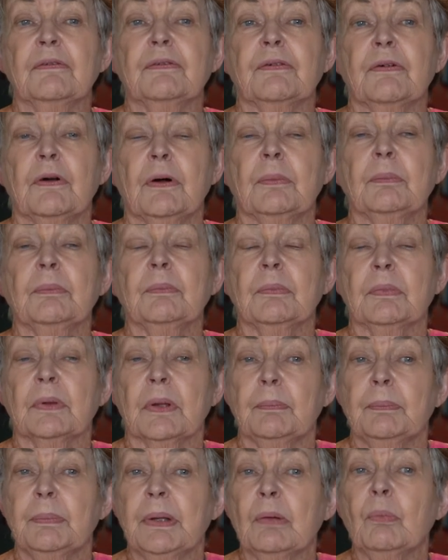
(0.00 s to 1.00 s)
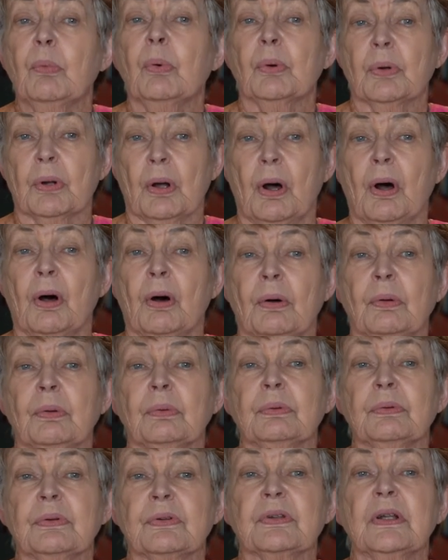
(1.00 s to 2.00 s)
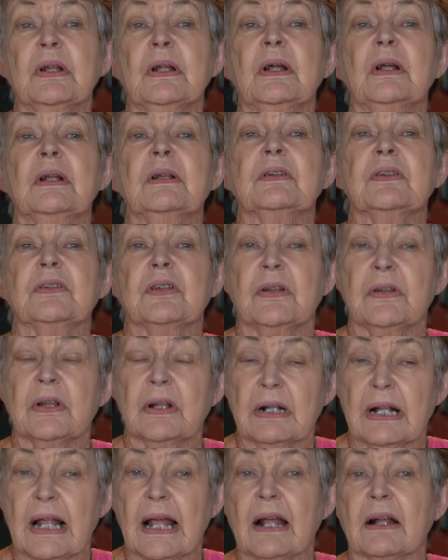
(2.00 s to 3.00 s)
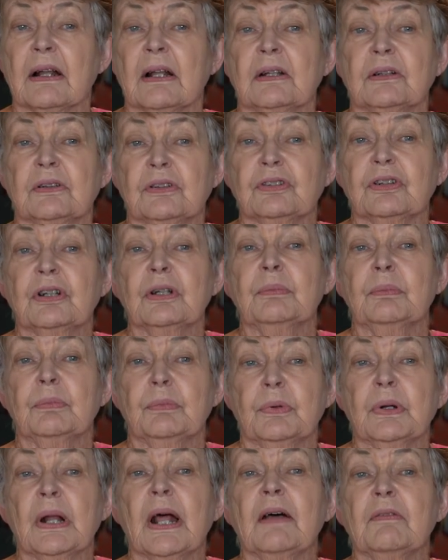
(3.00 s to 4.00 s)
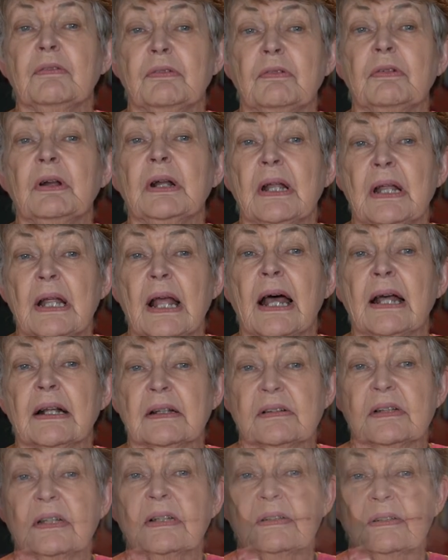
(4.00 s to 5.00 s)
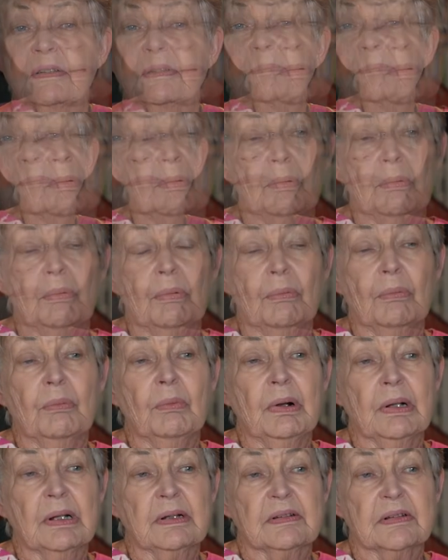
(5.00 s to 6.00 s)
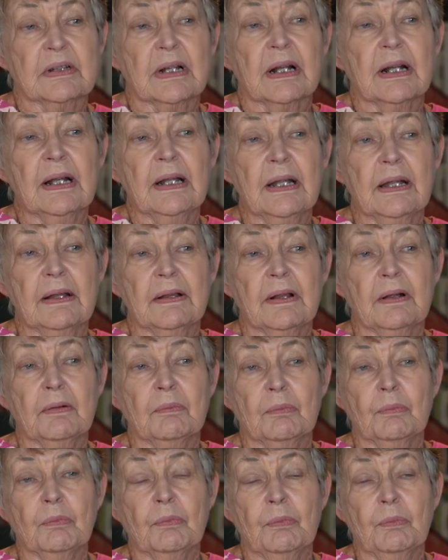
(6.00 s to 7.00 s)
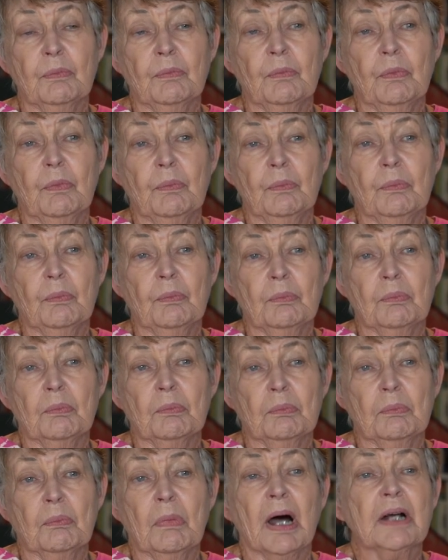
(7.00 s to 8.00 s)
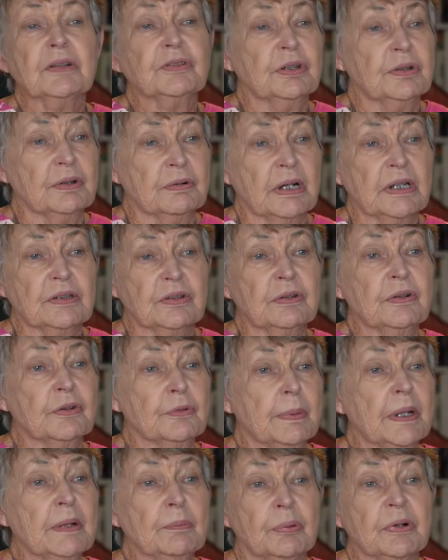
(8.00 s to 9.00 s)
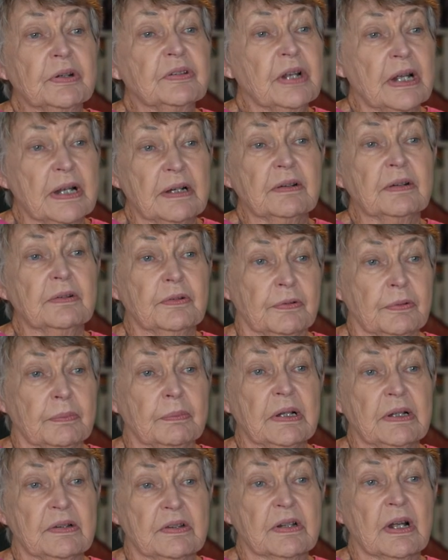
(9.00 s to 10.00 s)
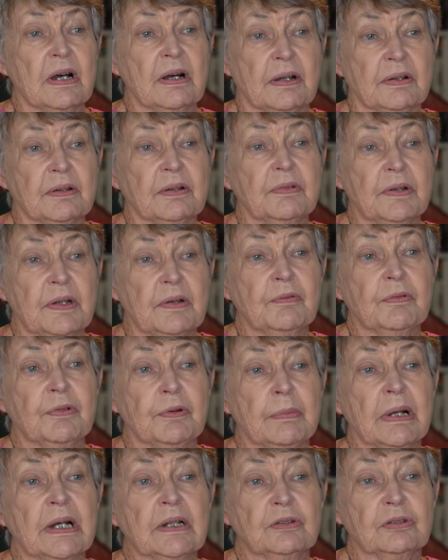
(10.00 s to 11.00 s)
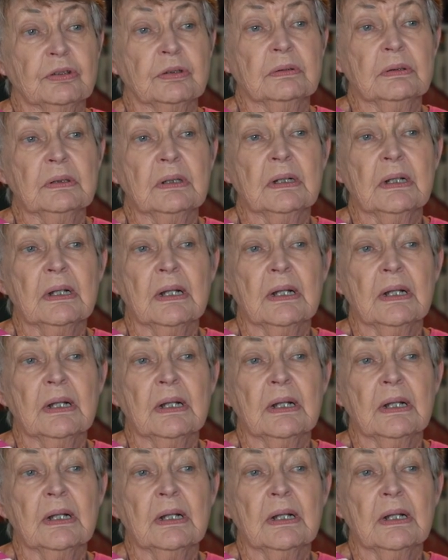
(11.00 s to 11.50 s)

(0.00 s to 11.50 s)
from the big water holes so that cattle and sheep would have ready access. Well, it's clear that my generation has been protected from this kind of information.